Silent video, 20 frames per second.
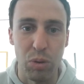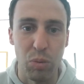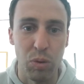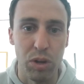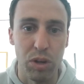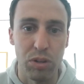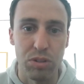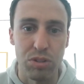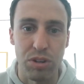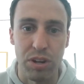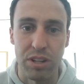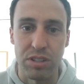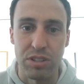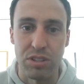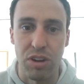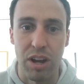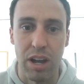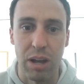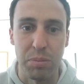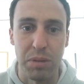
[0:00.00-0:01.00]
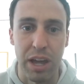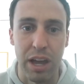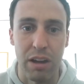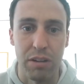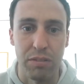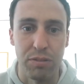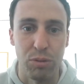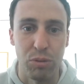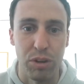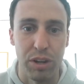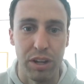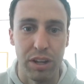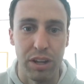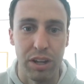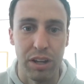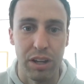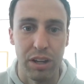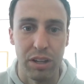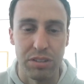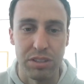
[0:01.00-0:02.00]
will transcribe Cal for you.
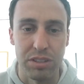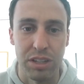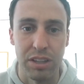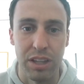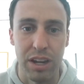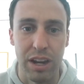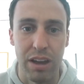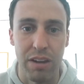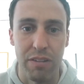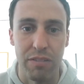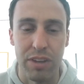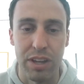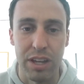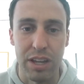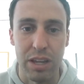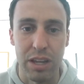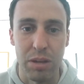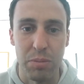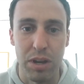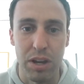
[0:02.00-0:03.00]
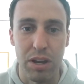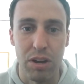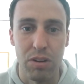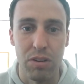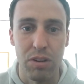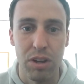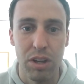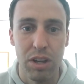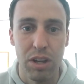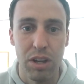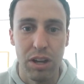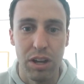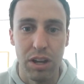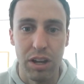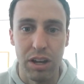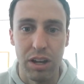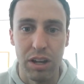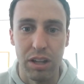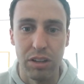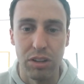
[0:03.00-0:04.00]
I'll send that out via email
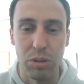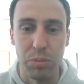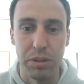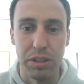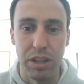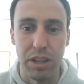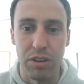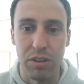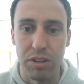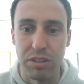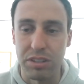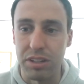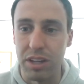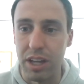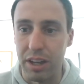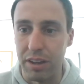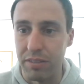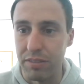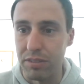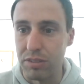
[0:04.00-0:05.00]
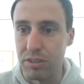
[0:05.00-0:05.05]
a little bit later on today.